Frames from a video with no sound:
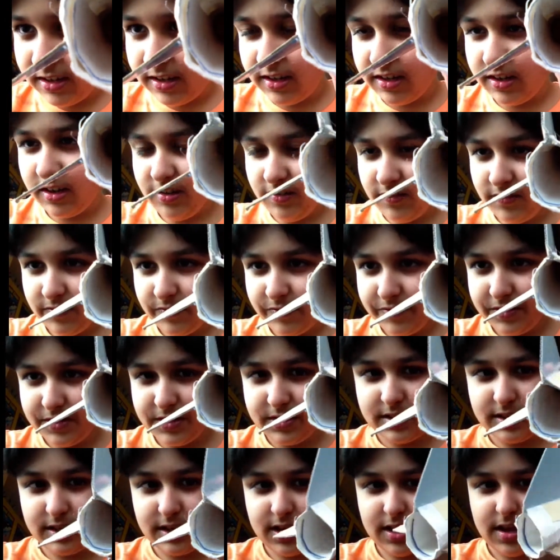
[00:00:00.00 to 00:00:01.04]
No?
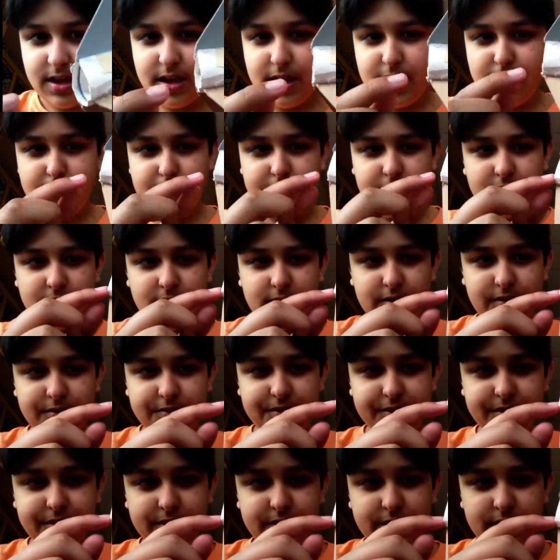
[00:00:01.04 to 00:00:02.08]

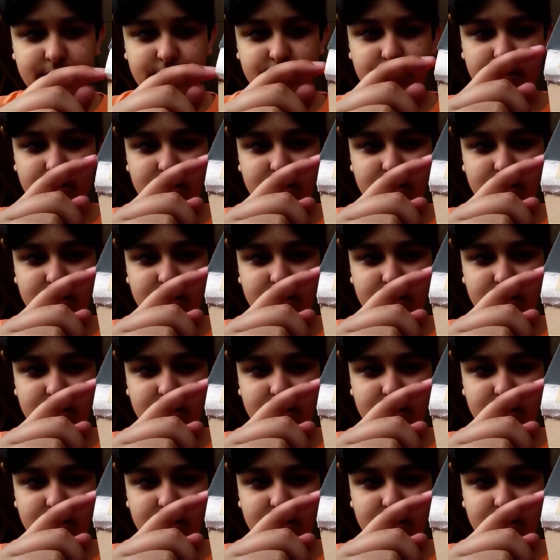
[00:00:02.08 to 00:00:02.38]
There's